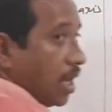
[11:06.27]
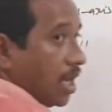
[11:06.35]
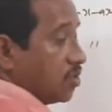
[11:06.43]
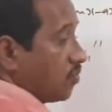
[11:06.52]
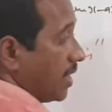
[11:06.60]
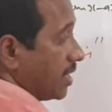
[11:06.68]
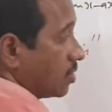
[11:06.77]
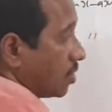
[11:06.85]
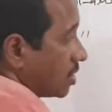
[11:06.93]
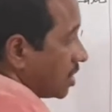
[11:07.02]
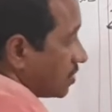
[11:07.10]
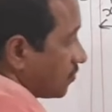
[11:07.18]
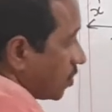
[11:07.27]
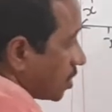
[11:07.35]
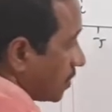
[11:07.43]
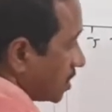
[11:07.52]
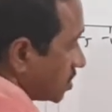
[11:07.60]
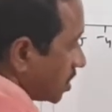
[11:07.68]
And y-coordinate
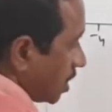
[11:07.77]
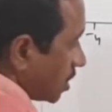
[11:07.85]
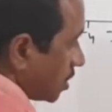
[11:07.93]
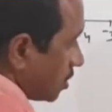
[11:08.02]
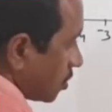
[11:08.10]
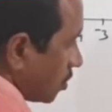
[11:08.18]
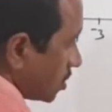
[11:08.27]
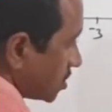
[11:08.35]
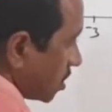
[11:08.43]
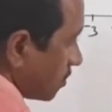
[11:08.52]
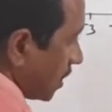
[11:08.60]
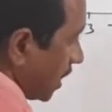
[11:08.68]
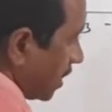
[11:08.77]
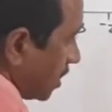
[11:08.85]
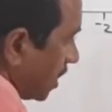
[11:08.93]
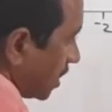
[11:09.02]
4 means you have to draw some line